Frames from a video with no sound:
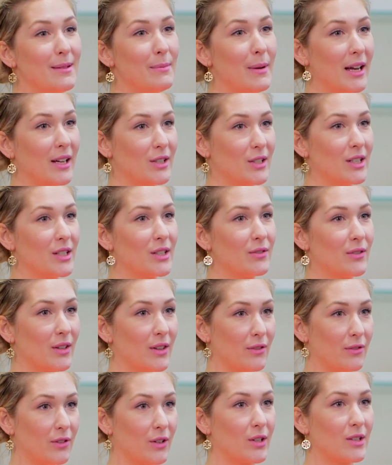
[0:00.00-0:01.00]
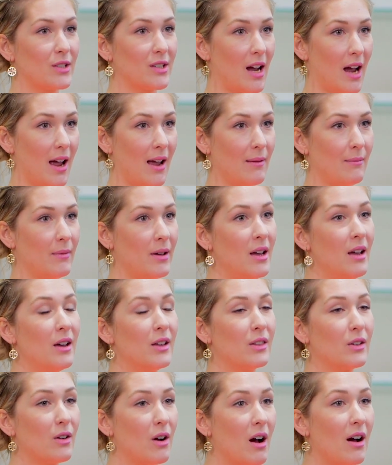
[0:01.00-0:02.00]
patients for the first time,
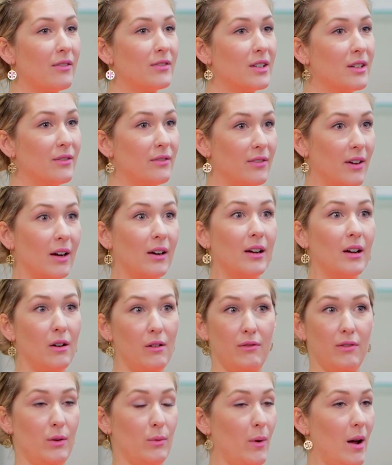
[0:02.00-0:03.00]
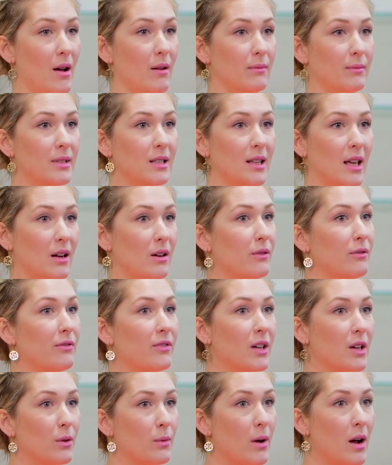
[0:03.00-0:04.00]
they're often very overwhelmed. They don't
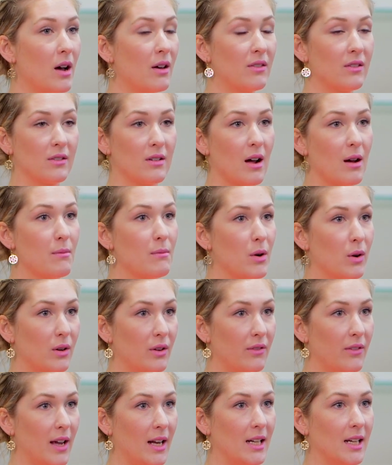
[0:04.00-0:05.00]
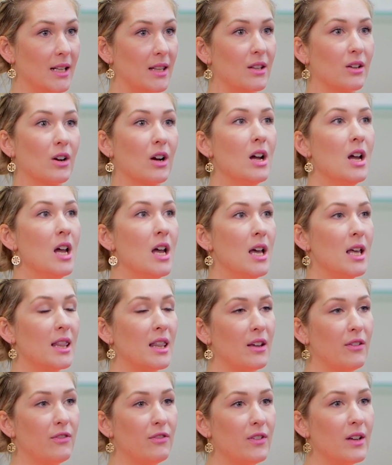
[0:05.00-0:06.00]
feel well, they're not motivated,
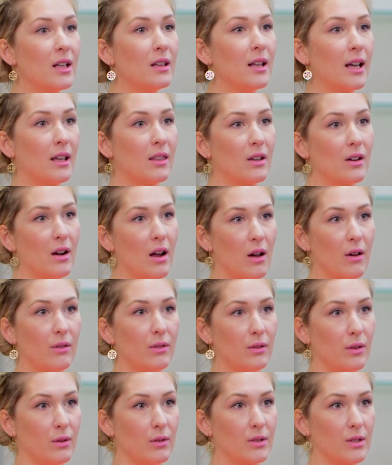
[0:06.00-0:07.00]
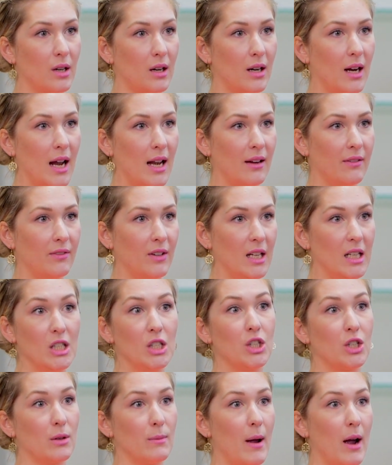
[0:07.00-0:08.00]
they feel like their health goals are kind of
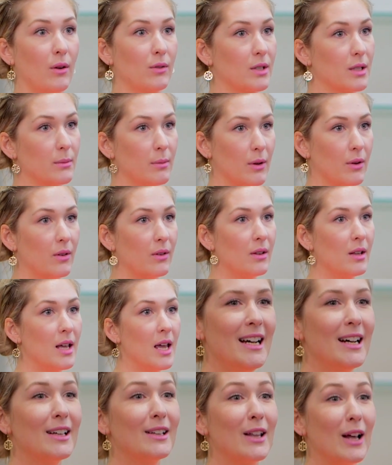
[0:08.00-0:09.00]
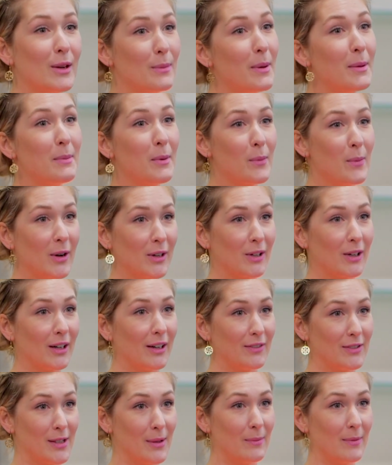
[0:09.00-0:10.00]
insurmountable. A lot of people wonder
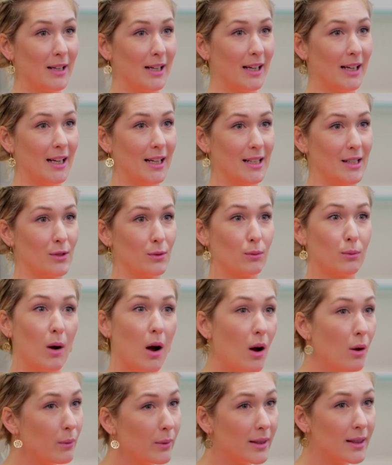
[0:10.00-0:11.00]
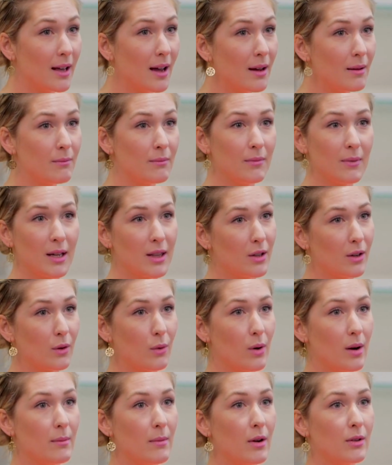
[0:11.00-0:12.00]
if something is wrong with them and their
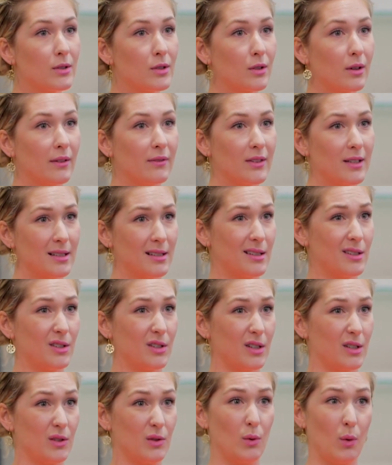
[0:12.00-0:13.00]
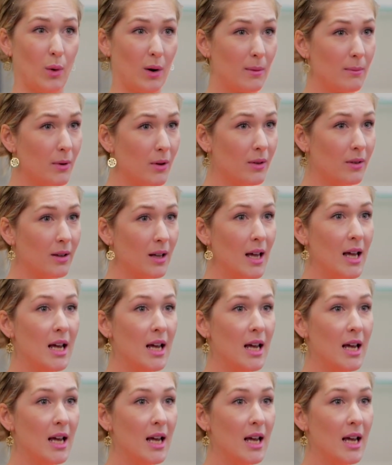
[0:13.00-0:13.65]
hormones or if this is just normal.